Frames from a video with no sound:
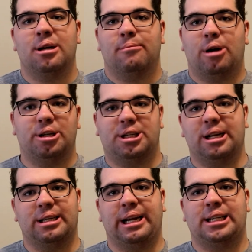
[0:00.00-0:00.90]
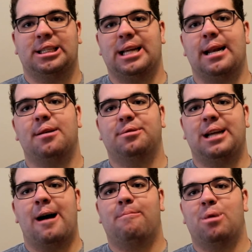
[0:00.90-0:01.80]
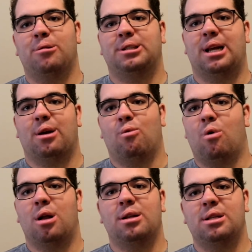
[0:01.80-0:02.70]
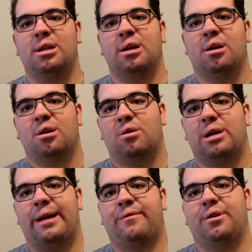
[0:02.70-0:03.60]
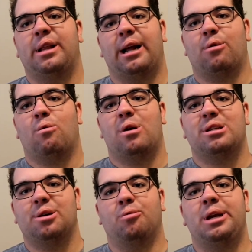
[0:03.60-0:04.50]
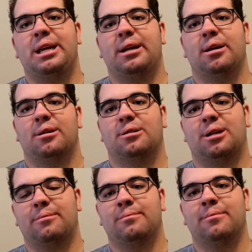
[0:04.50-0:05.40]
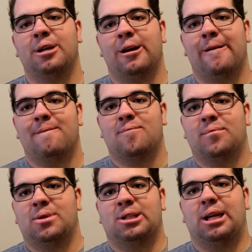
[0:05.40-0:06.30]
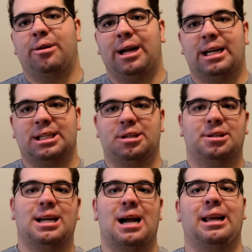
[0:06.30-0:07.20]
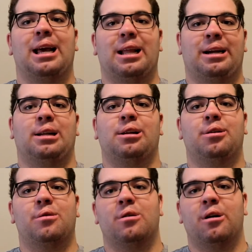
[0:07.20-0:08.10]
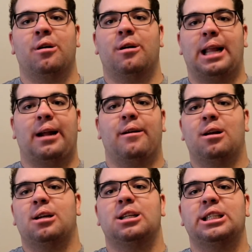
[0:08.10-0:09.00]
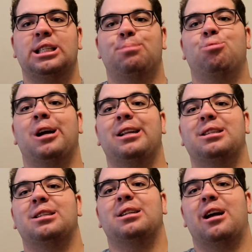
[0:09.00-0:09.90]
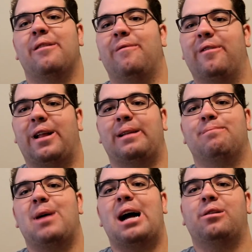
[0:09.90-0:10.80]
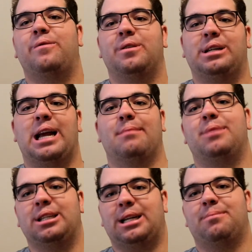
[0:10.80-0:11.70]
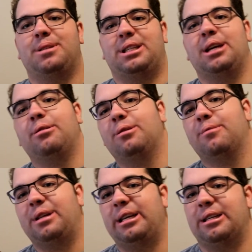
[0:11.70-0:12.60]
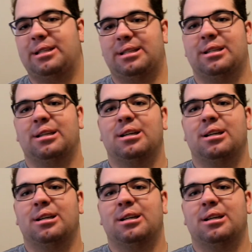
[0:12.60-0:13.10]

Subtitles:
Probably just going to extend those out, post one every once a week or something. So then you guys can just kind of get a little spritz of Battlefield gameplays up until the release.